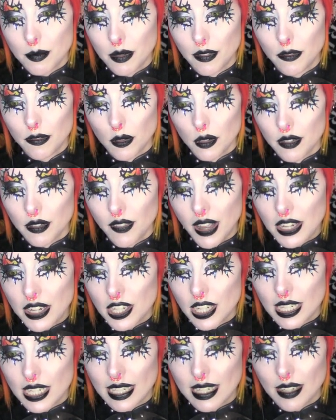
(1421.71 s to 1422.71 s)
before
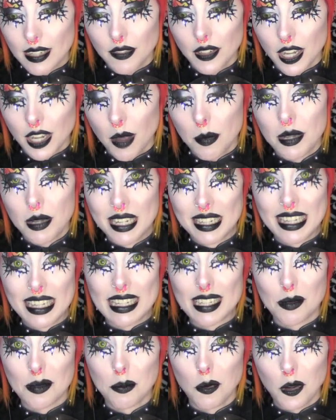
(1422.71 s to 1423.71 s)
eventually giving up in
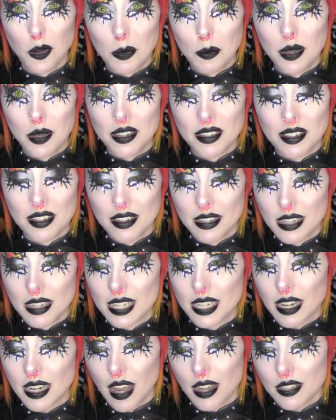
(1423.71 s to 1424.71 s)
disappointment and
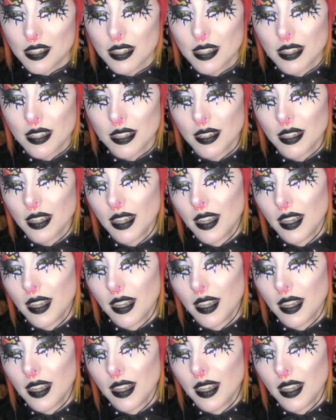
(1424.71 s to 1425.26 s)
disgust.